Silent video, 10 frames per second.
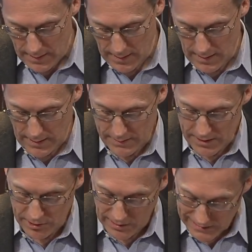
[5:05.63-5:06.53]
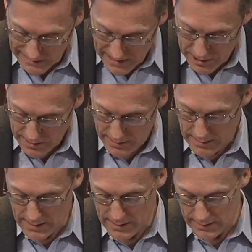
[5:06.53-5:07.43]
Digitalization
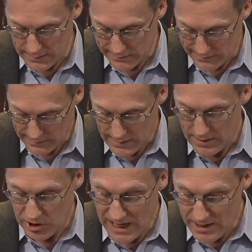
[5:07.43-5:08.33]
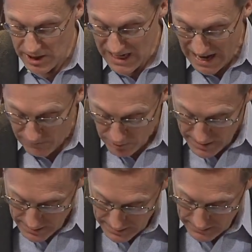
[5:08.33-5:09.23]
is changing
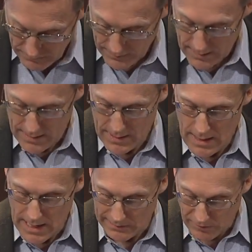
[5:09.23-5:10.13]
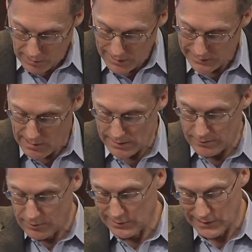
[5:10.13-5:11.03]
everything, as various
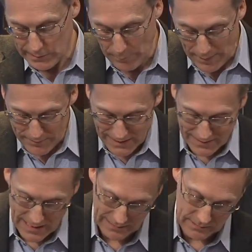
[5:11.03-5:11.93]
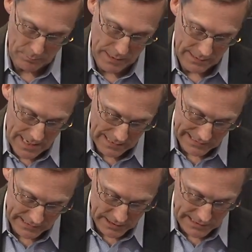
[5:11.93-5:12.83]
controversies about big tech
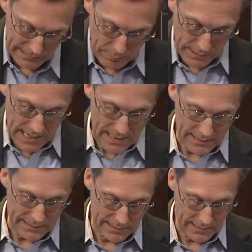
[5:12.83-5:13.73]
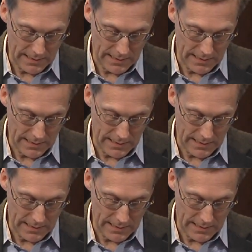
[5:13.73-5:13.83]
suggest, but that is